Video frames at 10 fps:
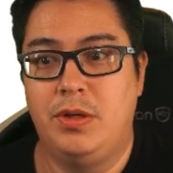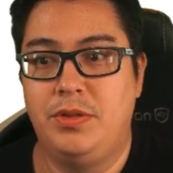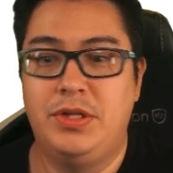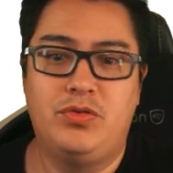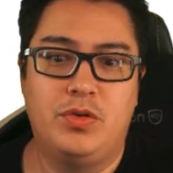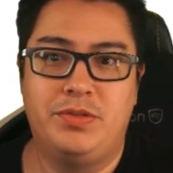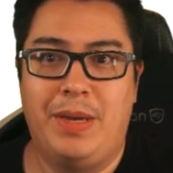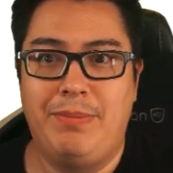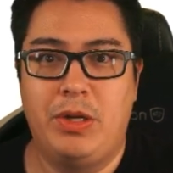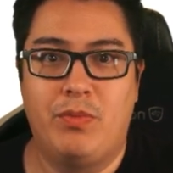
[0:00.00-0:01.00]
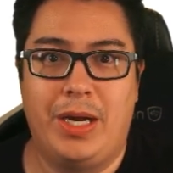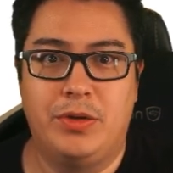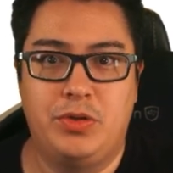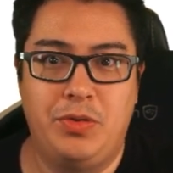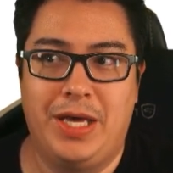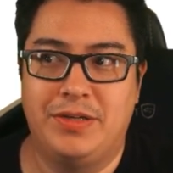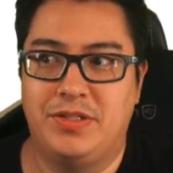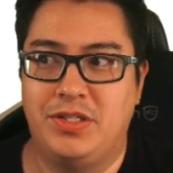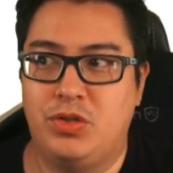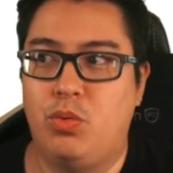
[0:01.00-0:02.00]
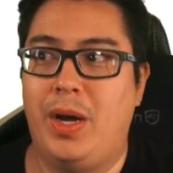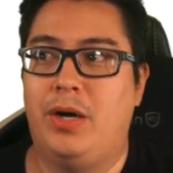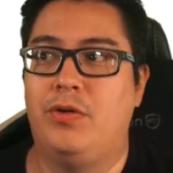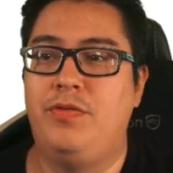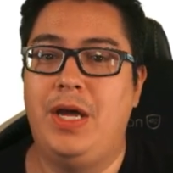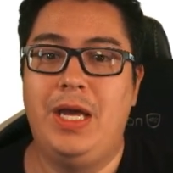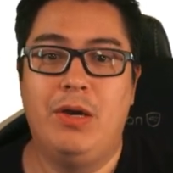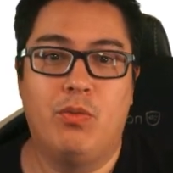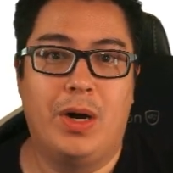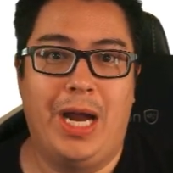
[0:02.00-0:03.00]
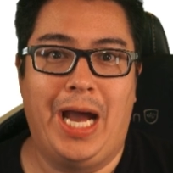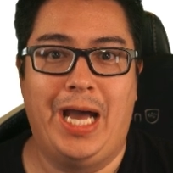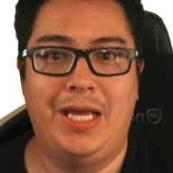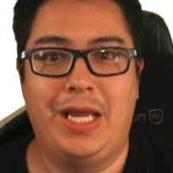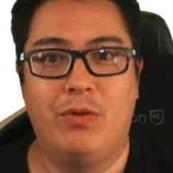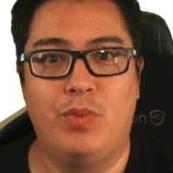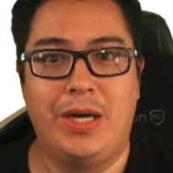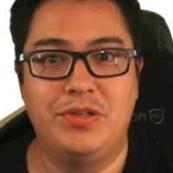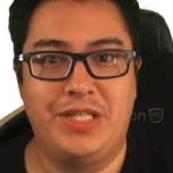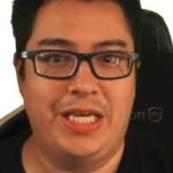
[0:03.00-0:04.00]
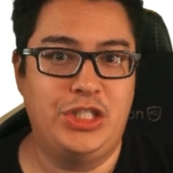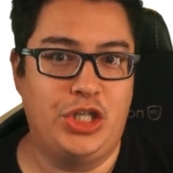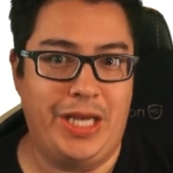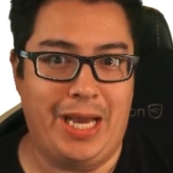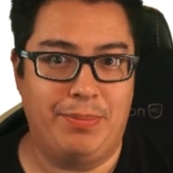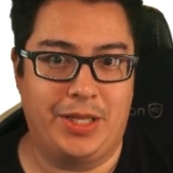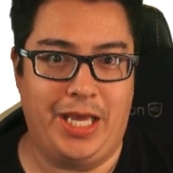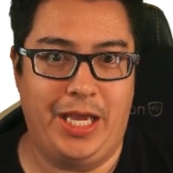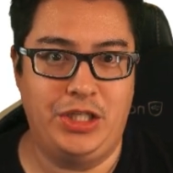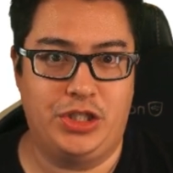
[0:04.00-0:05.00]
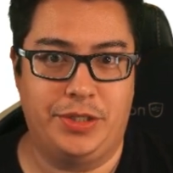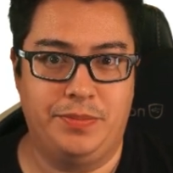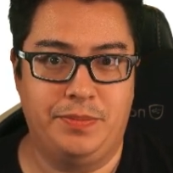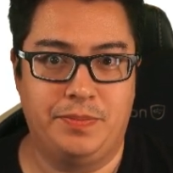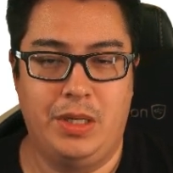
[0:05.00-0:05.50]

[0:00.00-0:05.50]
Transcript: This was maybe around 2012, where I had a Rails engine application,